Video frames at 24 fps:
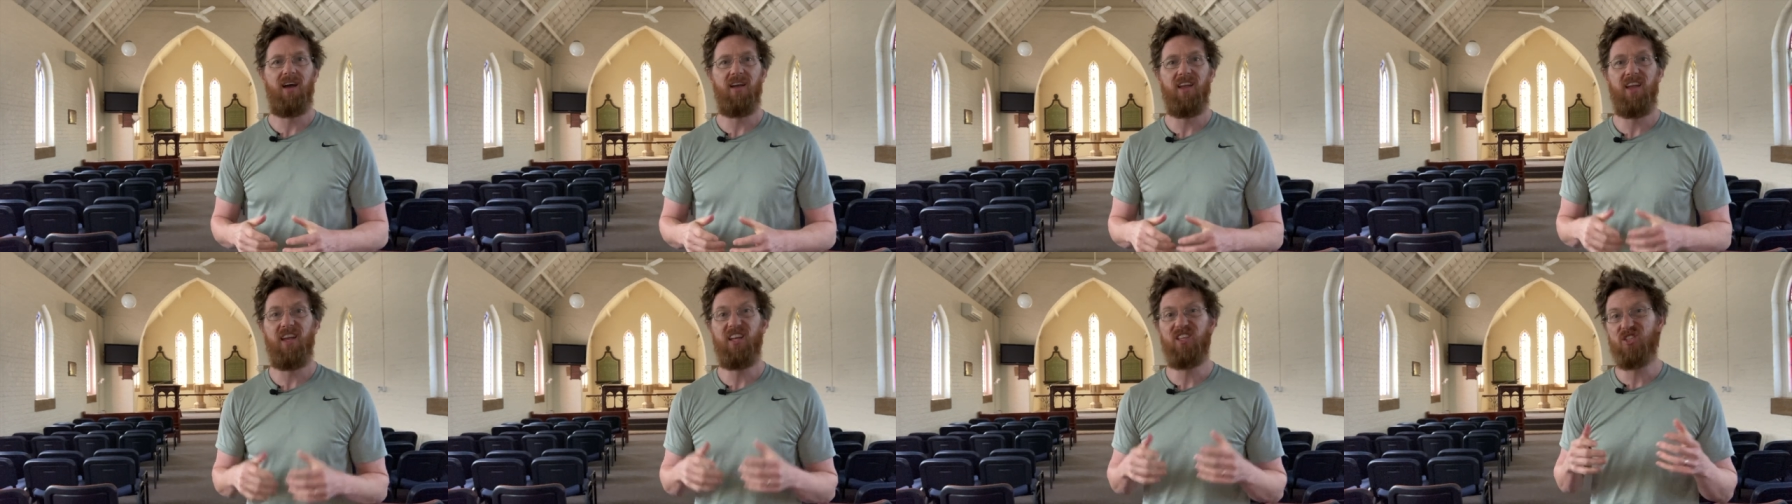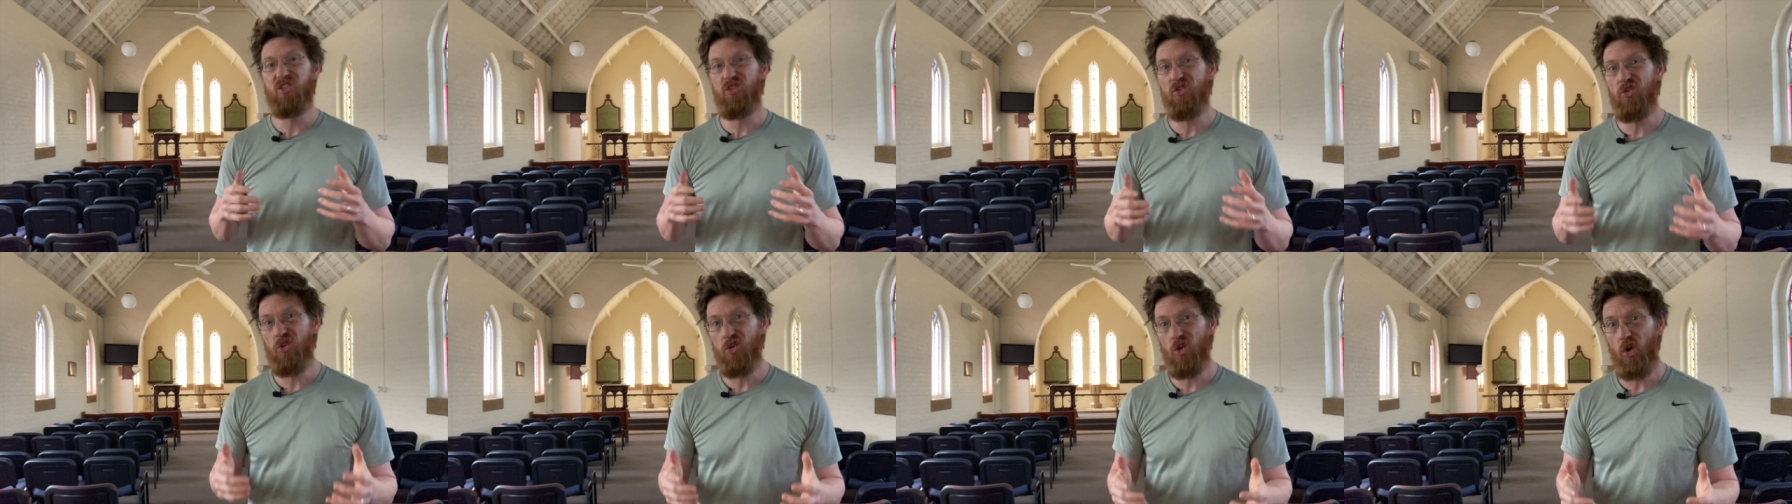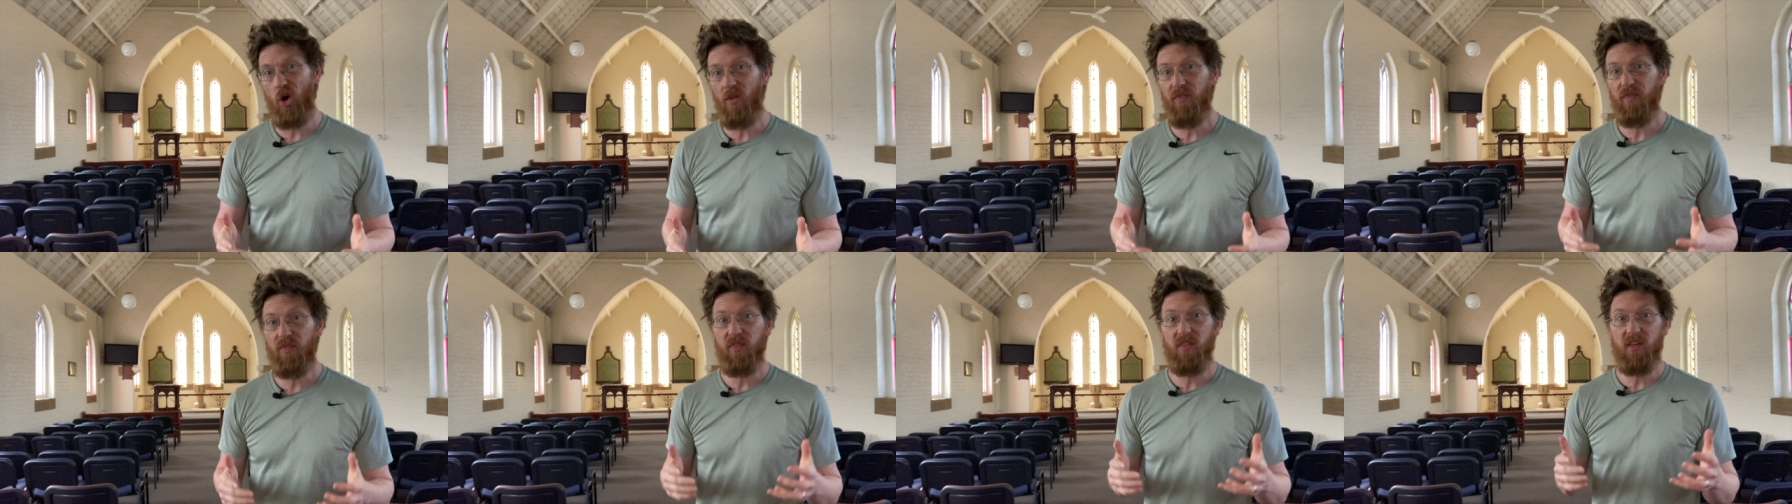It's
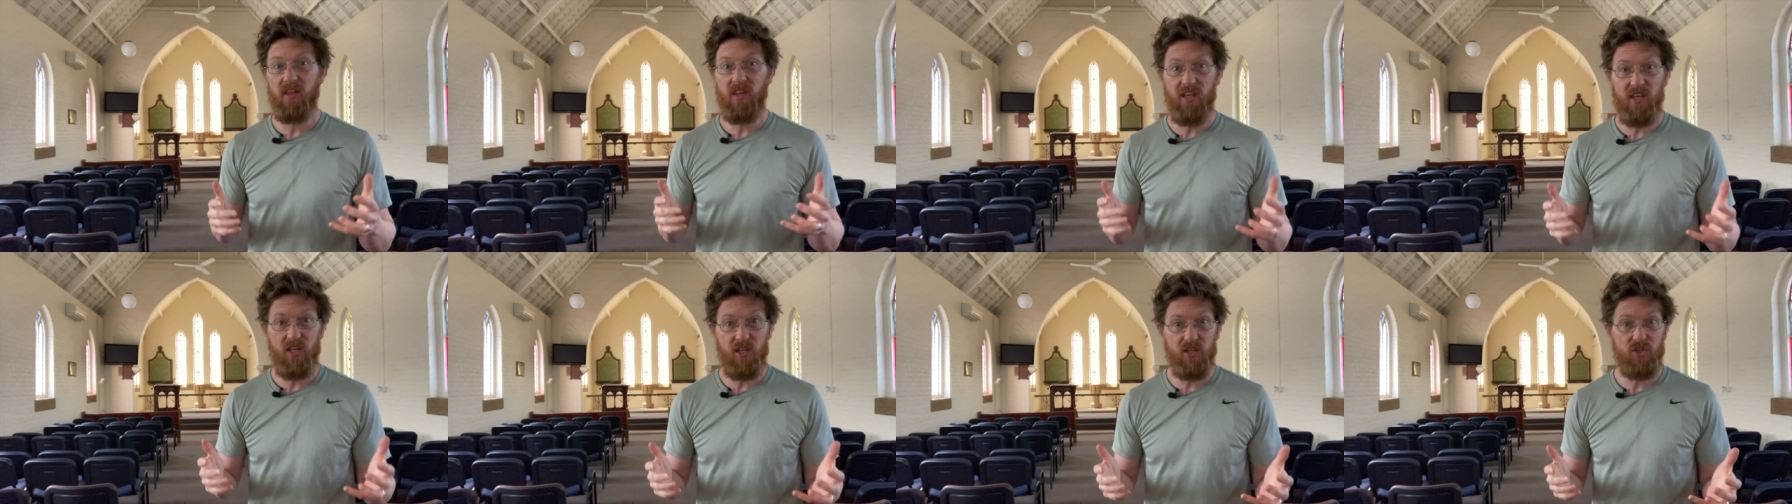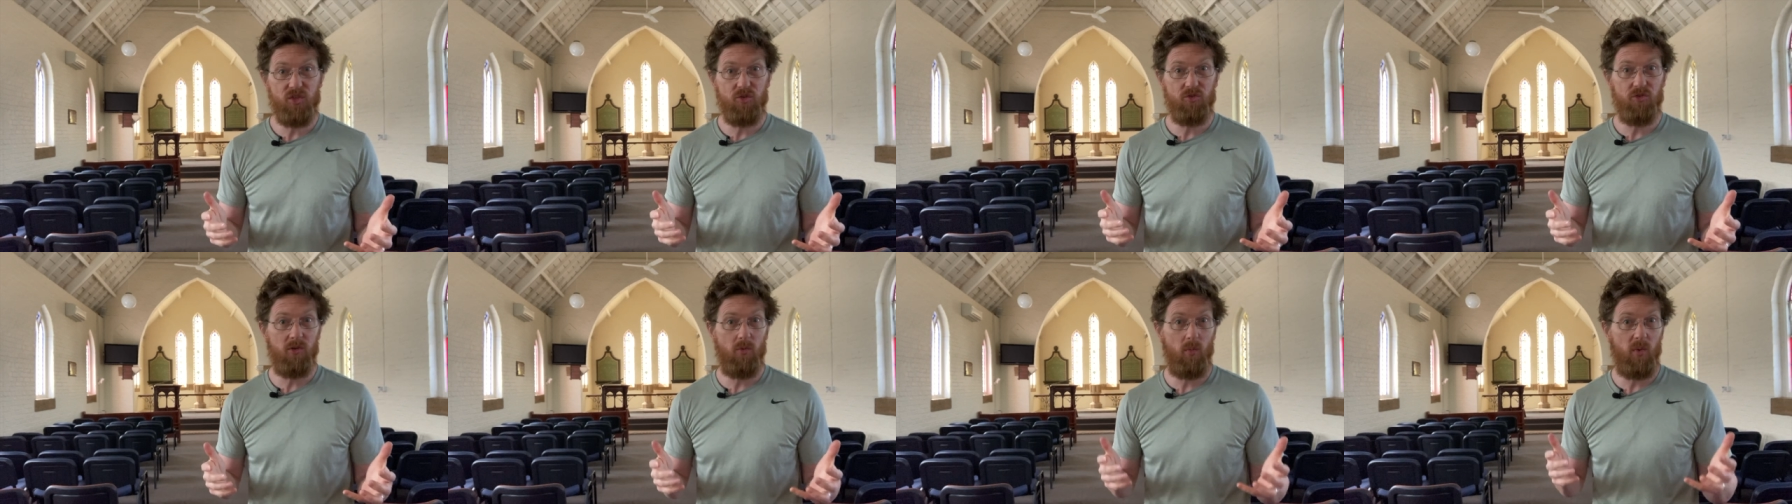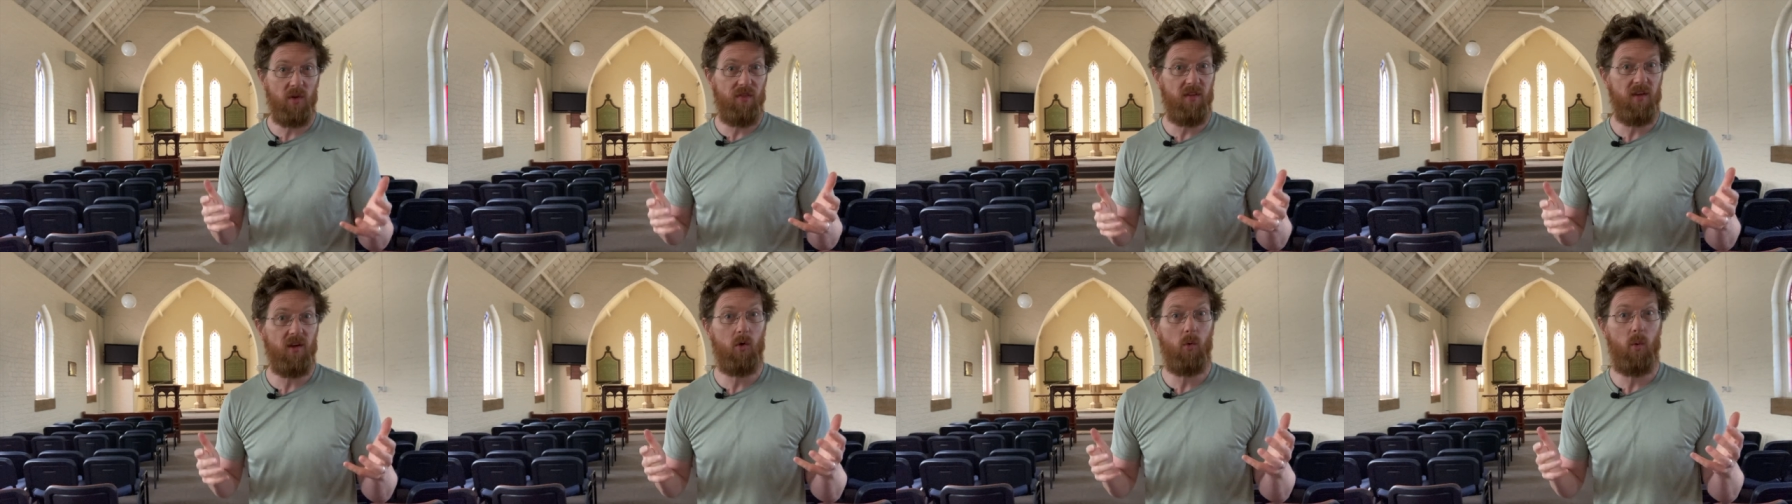not the history we
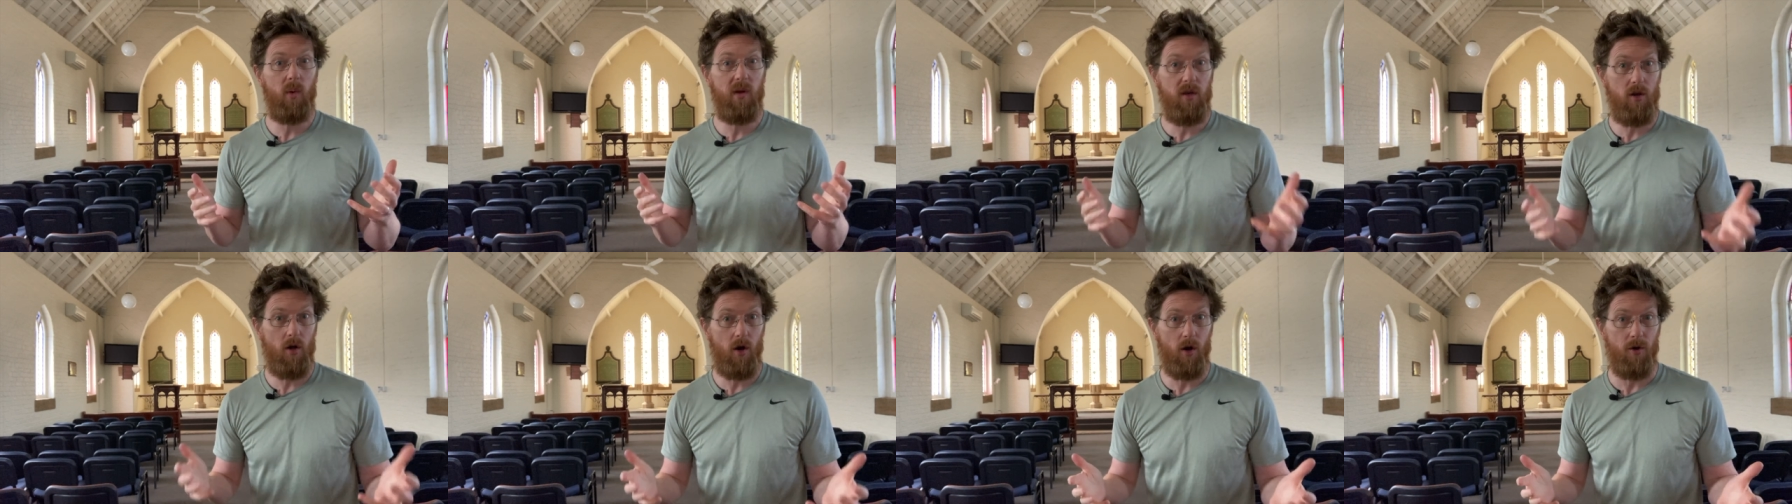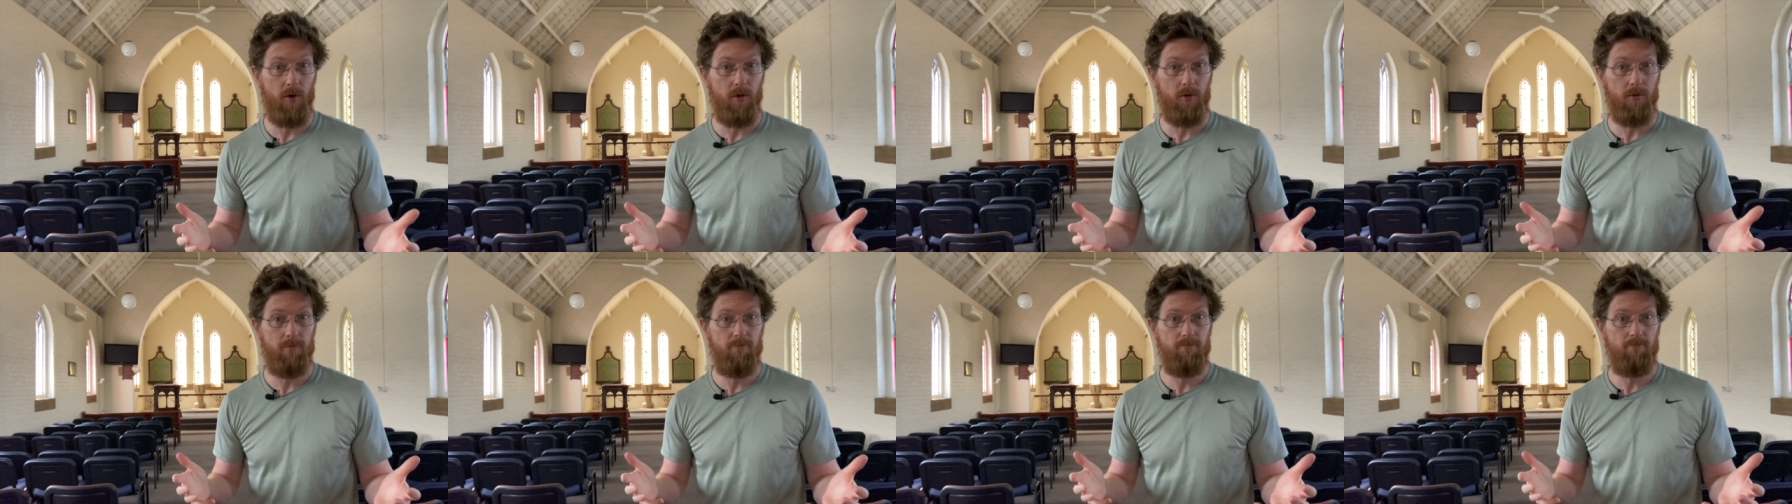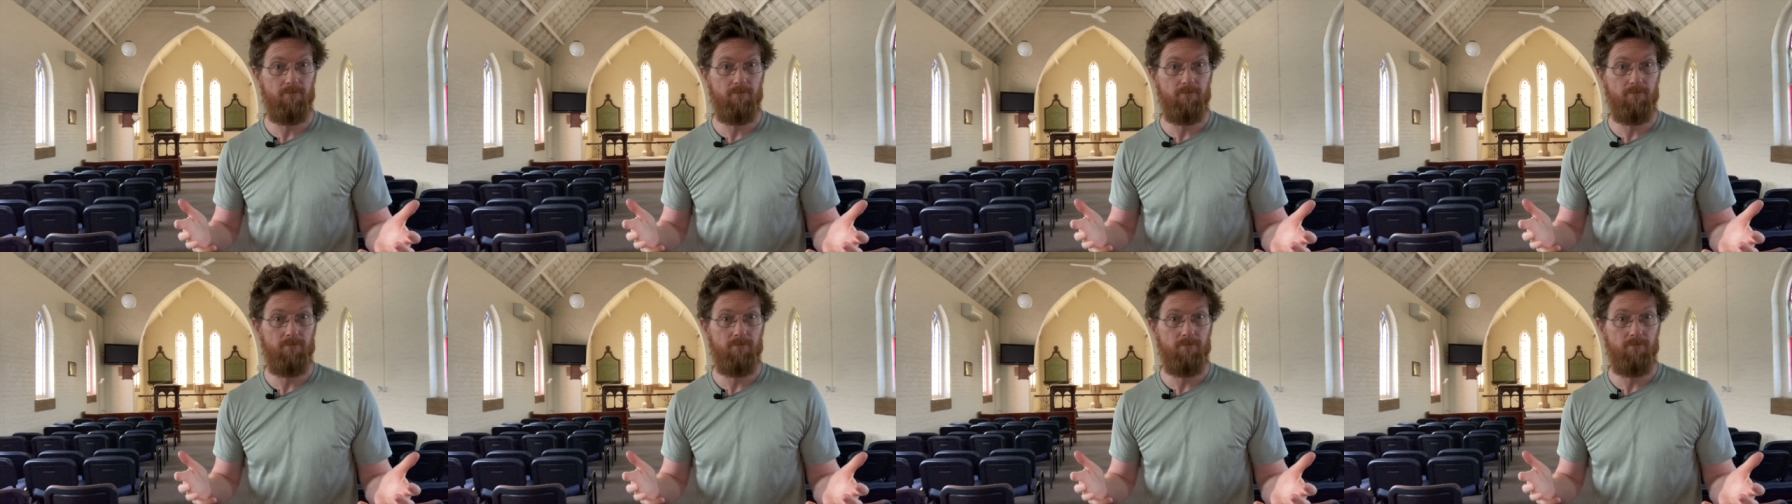think we know.